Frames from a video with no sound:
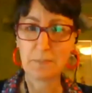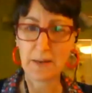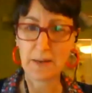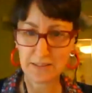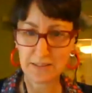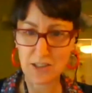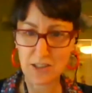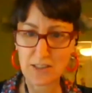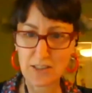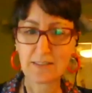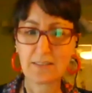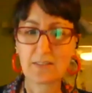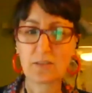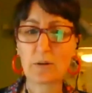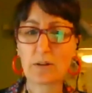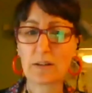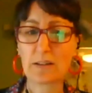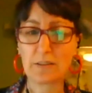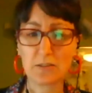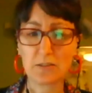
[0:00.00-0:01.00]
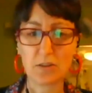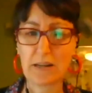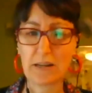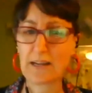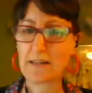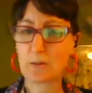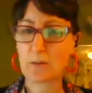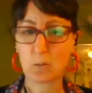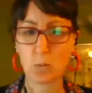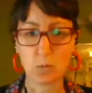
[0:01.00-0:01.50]
messages. So that
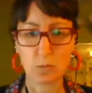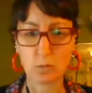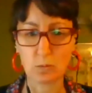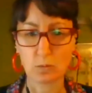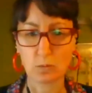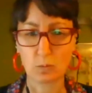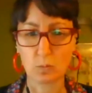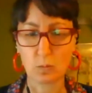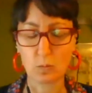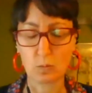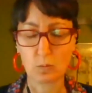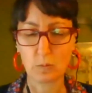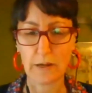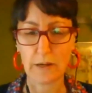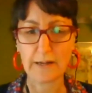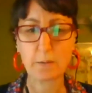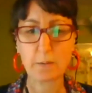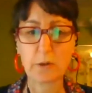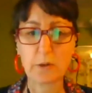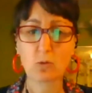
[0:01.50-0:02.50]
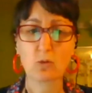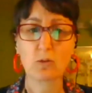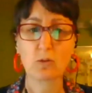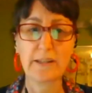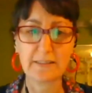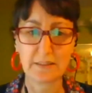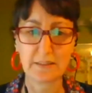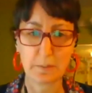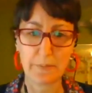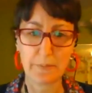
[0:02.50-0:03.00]
I didn't want to
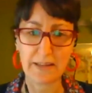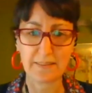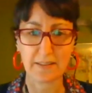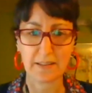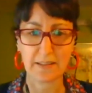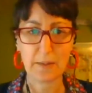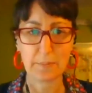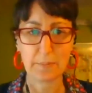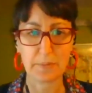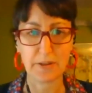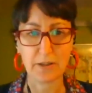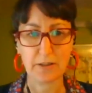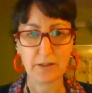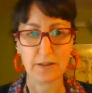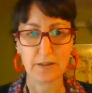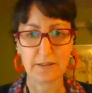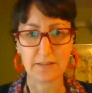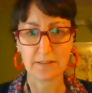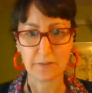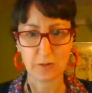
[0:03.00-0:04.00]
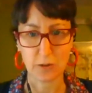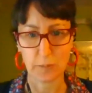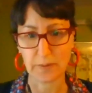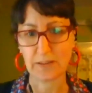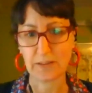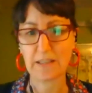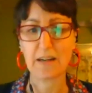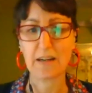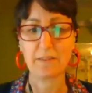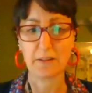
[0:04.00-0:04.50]
risk messing up the
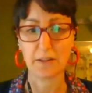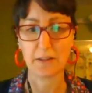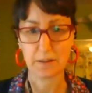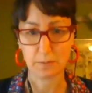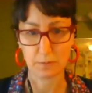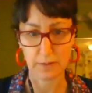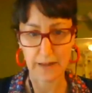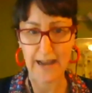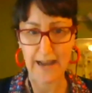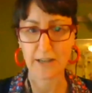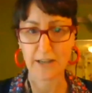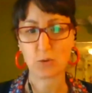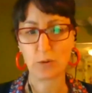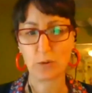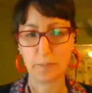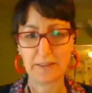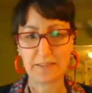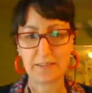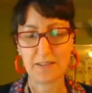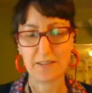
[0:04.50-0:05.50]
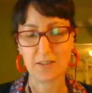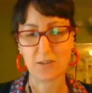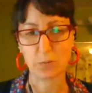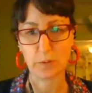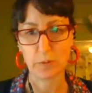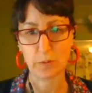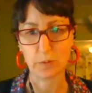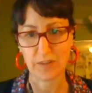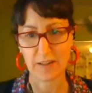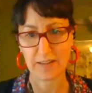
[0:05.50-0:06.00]
deliverability of the actual messages
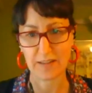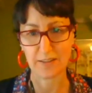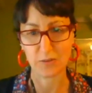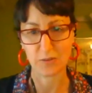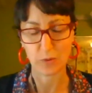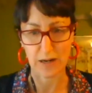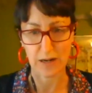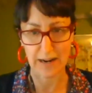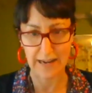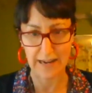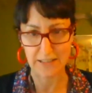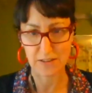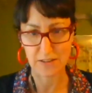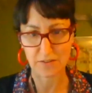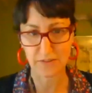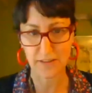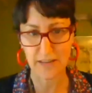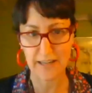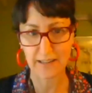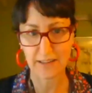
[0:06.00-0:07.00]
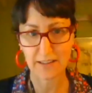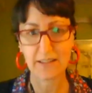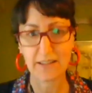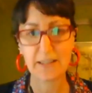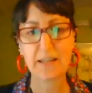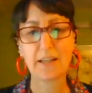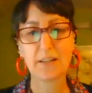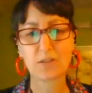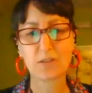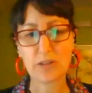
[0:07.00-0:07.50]
we were sending to our active file.
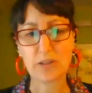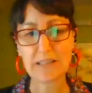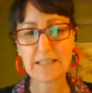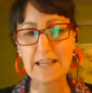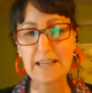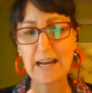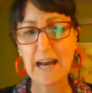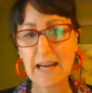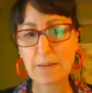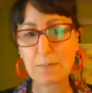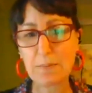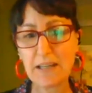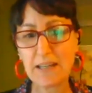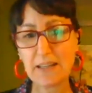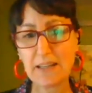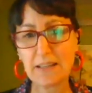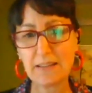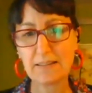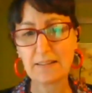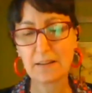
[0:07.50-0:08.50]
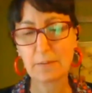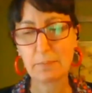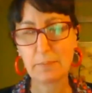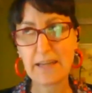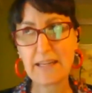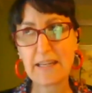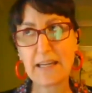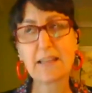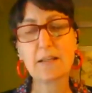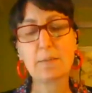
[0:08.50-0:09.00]
So the timing,
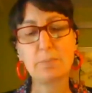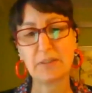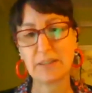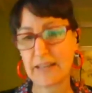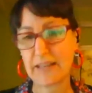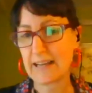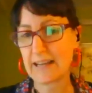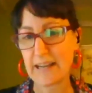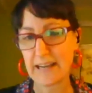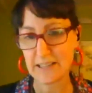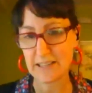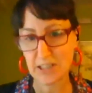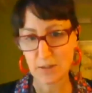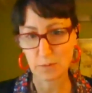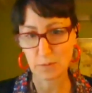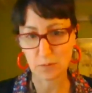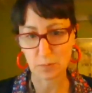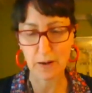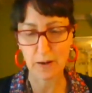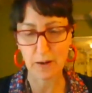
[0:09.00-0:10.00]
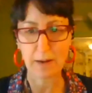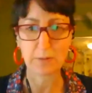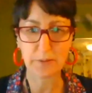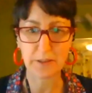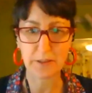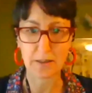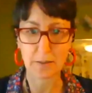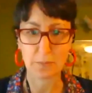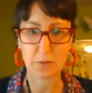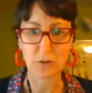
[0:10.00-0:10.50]
making the plan actually was
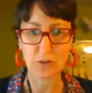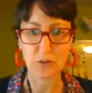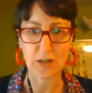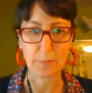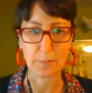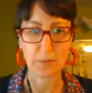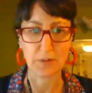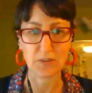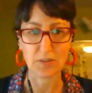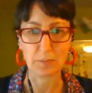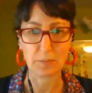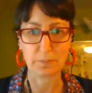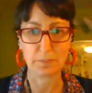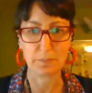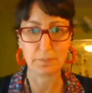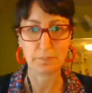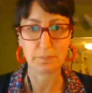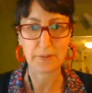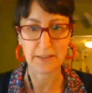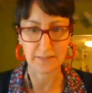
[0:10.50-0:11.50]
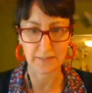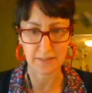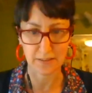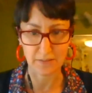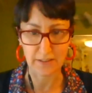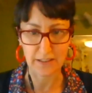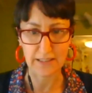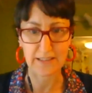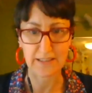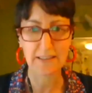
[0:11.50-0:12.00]
probably the most cumbersome piece
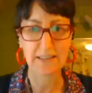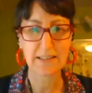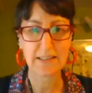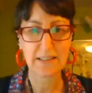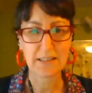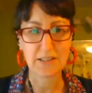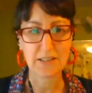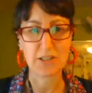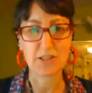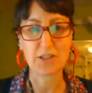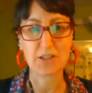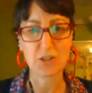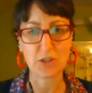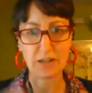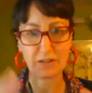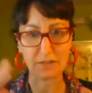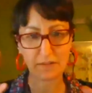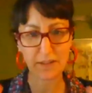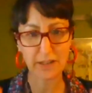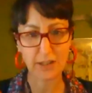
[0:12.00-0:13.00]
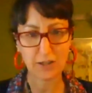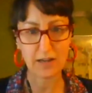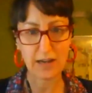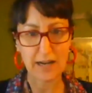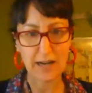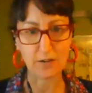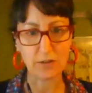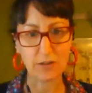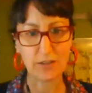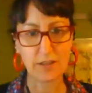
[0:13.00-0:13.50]
of it, to just try to figure
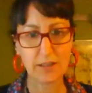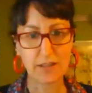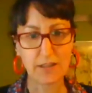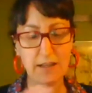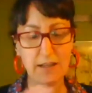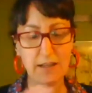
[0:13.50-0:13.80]
out